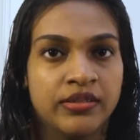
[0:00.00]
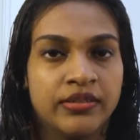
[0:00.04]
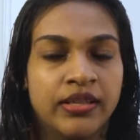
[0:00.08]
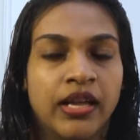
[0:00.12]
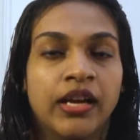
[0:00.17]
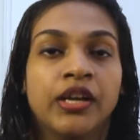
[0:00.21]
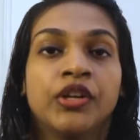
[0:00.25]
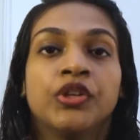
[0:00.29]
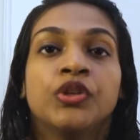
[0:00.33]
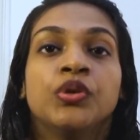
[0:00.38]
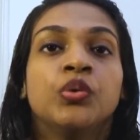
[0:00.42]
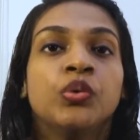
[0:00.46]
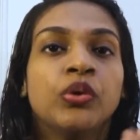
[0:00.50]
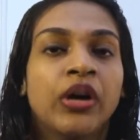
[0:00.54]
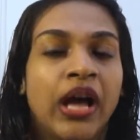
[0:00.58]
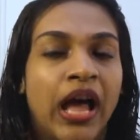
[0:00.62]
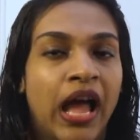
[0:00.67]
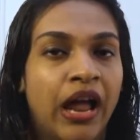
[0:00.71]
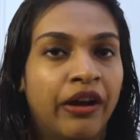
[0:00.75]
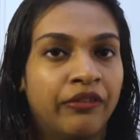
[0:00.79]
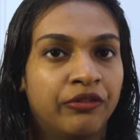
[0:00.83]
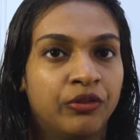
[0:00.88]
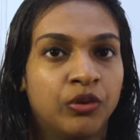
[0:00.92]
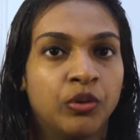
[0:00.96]
that you
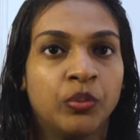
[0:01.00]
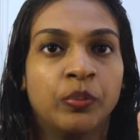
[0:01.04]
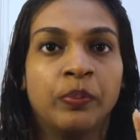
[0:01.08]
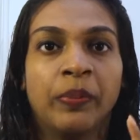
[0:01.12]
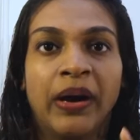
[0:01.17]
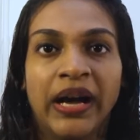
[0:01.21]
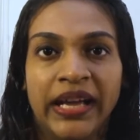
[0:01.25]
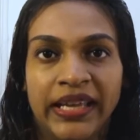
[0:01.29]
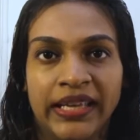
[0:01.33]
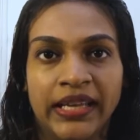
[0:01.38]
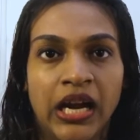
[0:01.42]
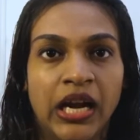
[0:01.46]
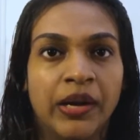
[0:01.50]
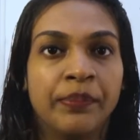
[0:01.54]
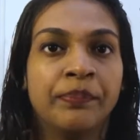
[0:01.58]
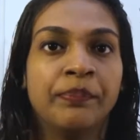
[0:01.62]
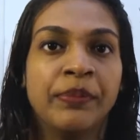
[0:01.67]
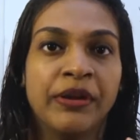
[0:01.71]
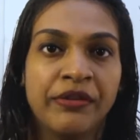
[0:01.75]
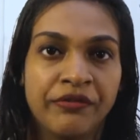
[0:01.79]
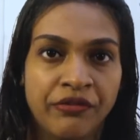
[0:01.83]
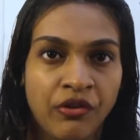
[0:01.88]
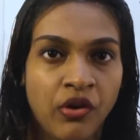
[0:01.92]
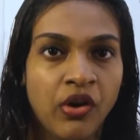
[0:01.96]
have to by heart
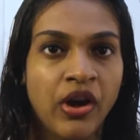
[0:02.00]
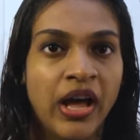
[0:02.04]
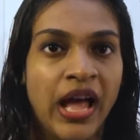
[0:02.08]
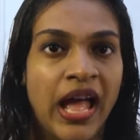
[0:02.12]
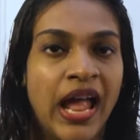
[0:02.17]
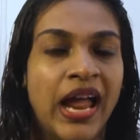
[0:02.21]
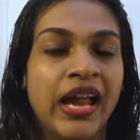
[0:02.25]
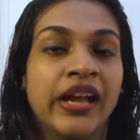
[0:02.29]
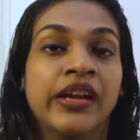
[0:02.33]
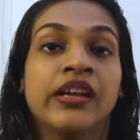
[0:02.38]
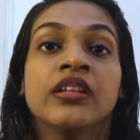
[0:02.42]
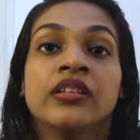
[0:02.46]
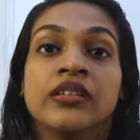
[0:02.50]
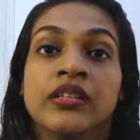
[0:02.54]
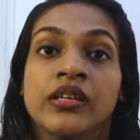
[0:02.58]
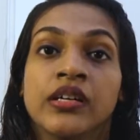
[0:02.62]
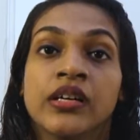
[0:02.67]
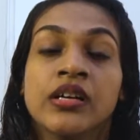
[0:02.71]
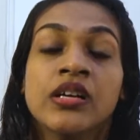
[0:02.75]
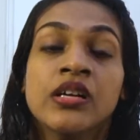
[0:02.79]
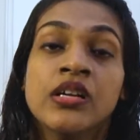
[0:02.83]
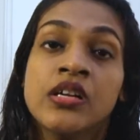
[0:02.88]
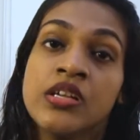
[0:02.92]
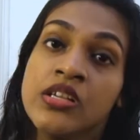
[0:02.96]
beforehand
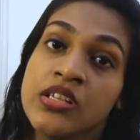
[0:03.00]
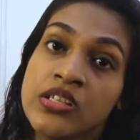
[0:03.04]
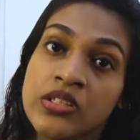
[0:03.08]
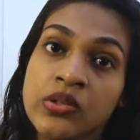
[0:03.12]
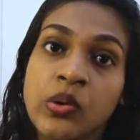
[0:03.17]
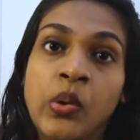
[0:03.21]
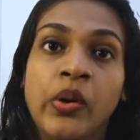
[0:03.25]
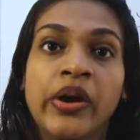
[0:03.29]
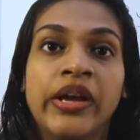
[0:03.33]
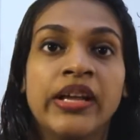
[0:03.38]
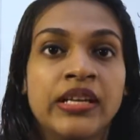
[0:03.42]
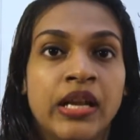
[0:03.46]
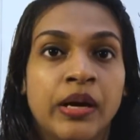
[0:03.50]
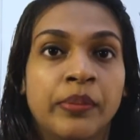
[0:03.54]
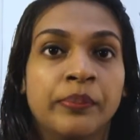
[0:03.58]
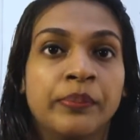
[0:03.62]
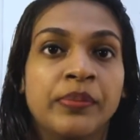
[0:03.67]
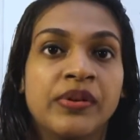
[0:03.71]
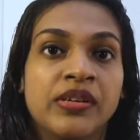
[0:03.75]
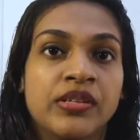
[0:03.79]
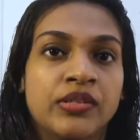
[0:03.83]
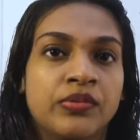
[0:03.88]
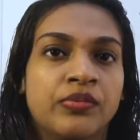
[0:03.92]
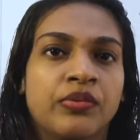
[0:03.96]
the square
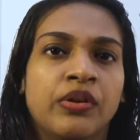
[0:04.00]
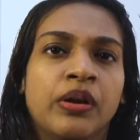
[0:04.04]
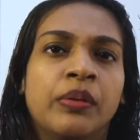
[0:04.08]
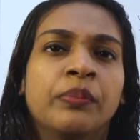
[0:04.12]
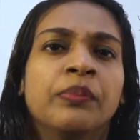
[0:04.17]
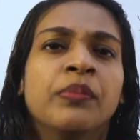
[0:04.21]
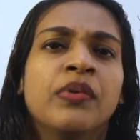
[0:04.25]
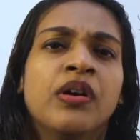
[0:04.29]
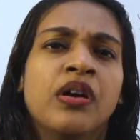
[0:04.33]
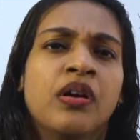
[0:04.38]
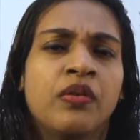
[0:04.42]
numbers from